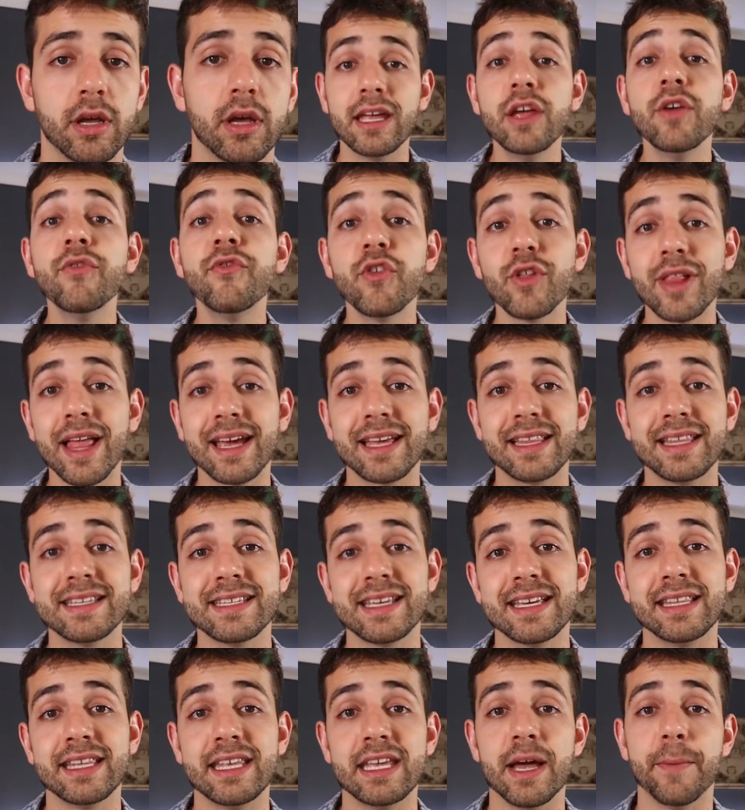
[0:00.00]
If you like
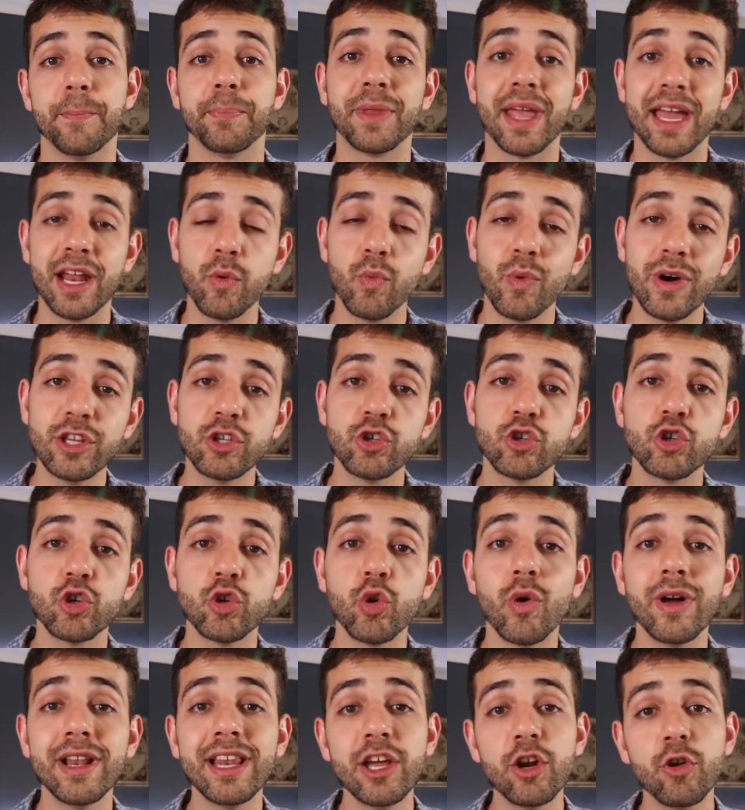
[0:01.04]
this idea and want to
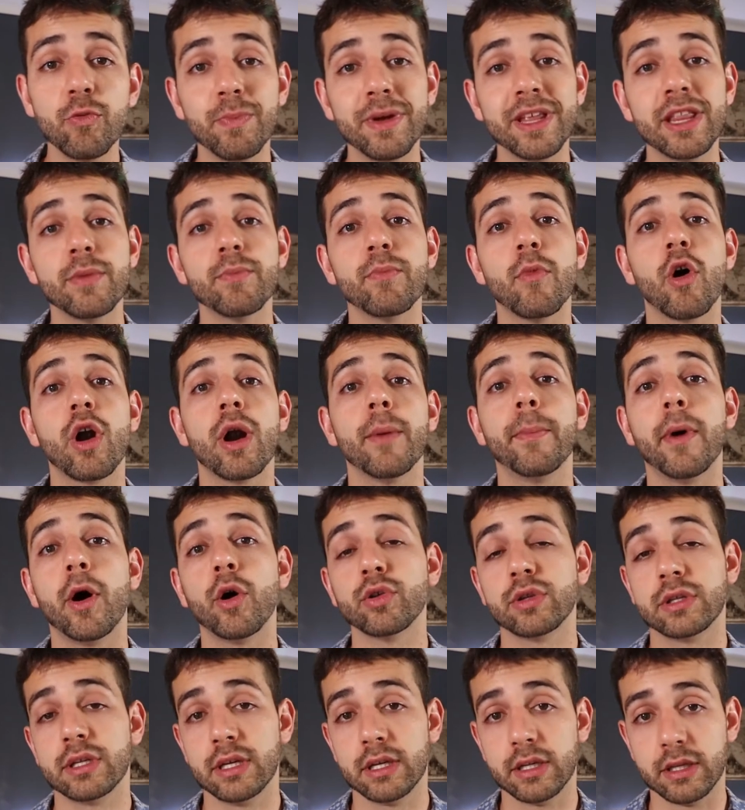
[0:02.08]
know a little bit more
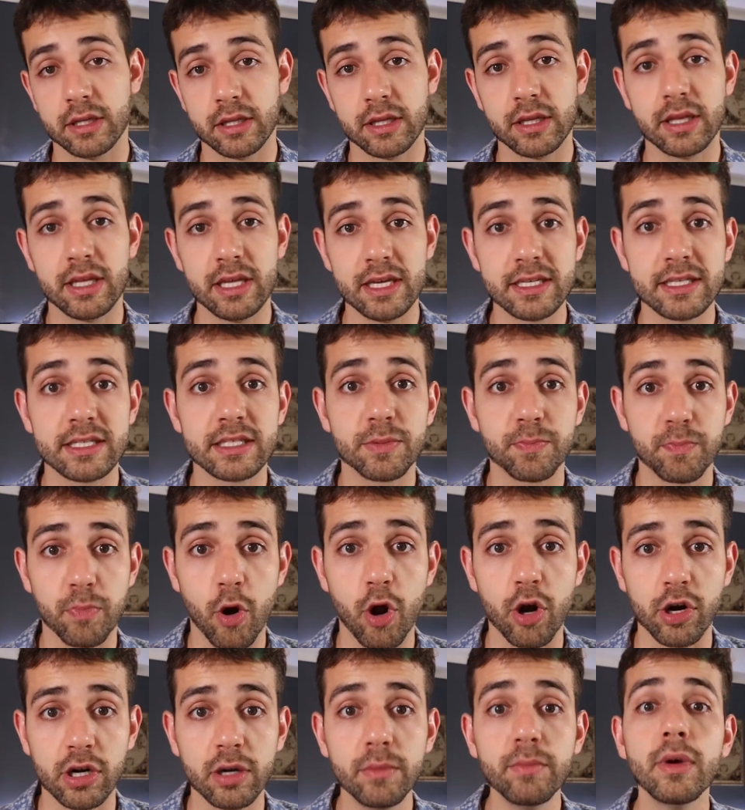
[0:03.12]
about uh, this
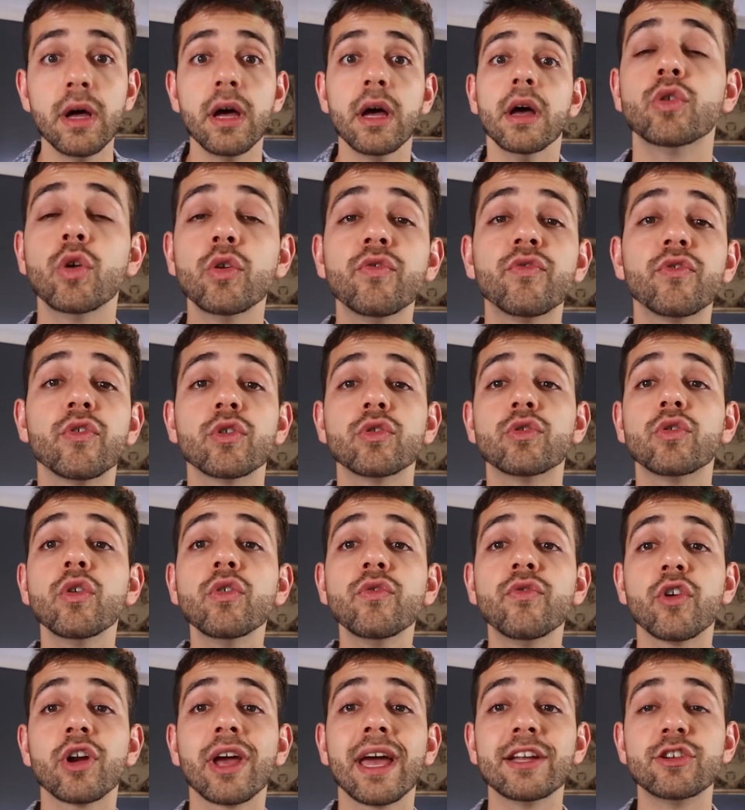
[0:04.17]
program, don't,
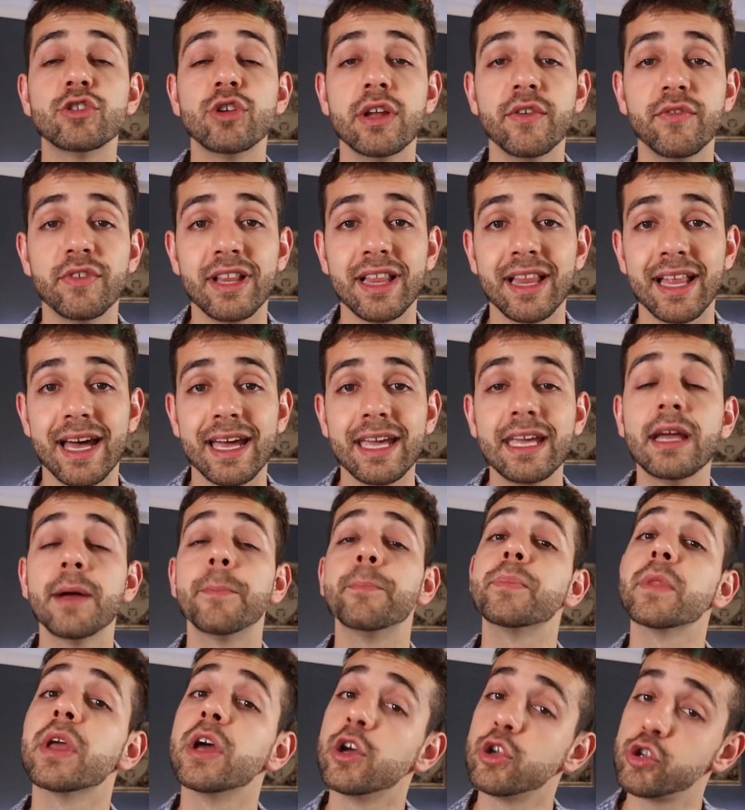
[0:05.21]
don't forget to leave the like,
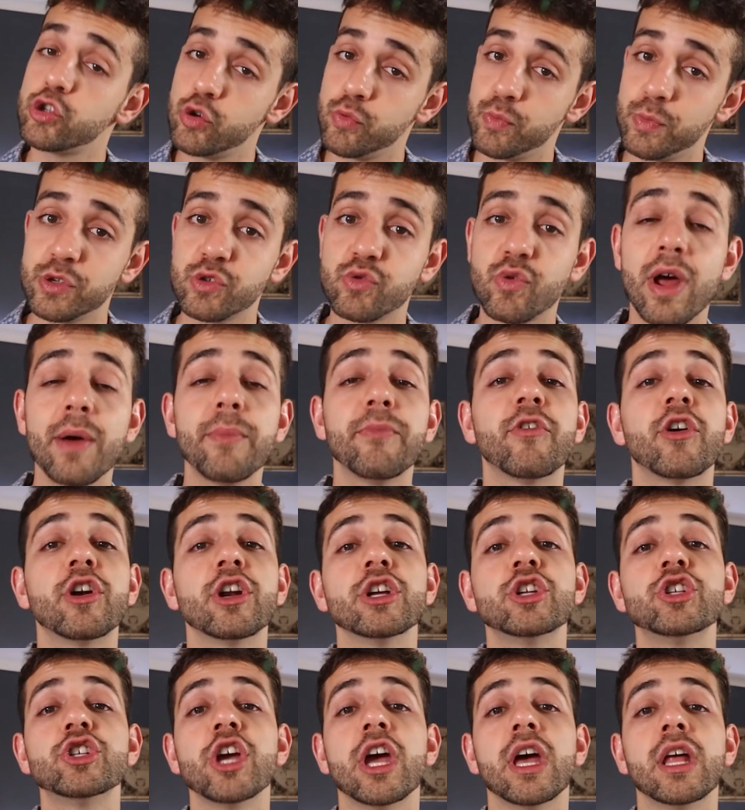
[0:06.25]
subscribe for
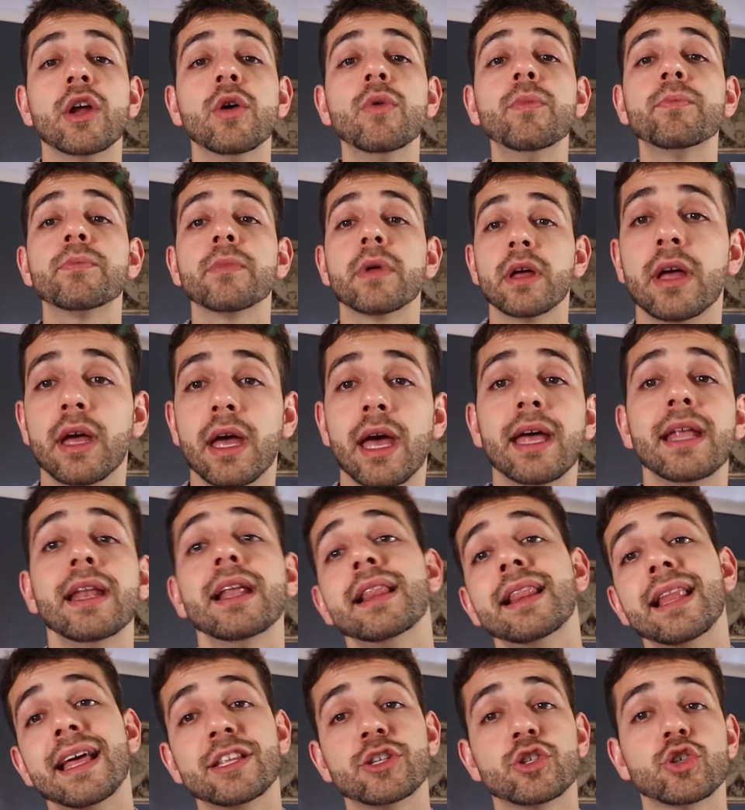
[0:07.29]
the channel,
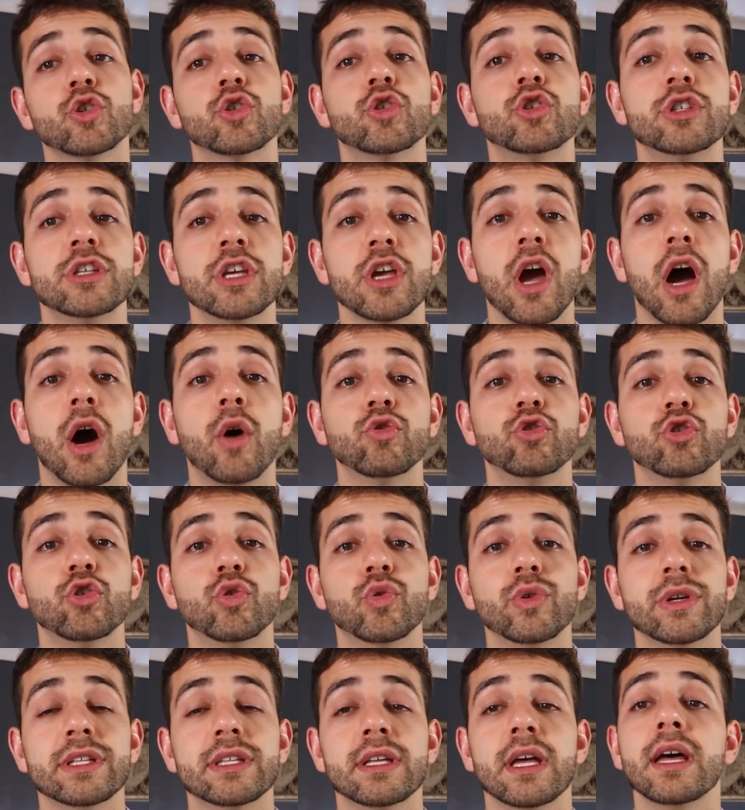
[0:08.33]
and let's see how to
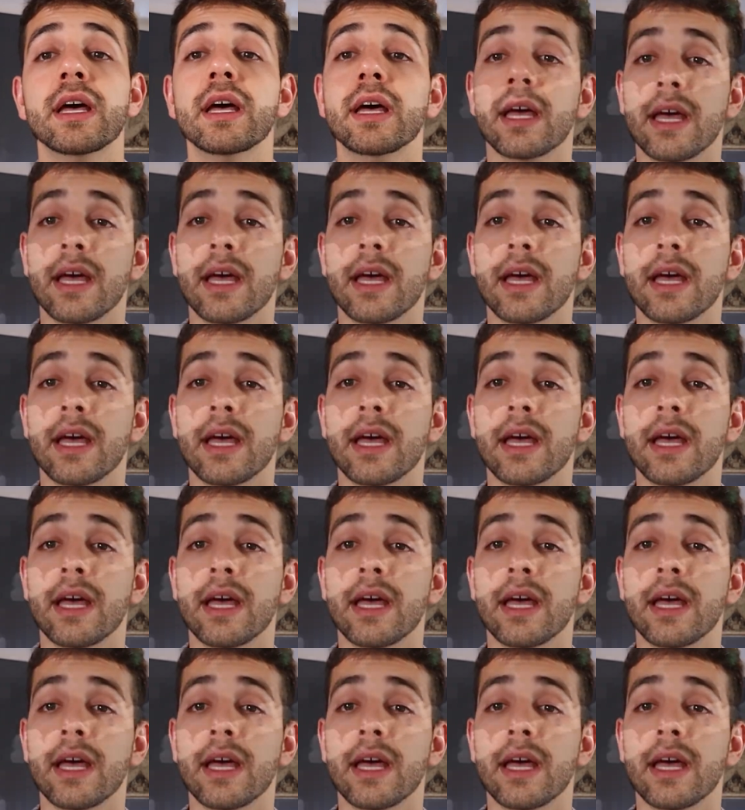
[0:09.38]
do it.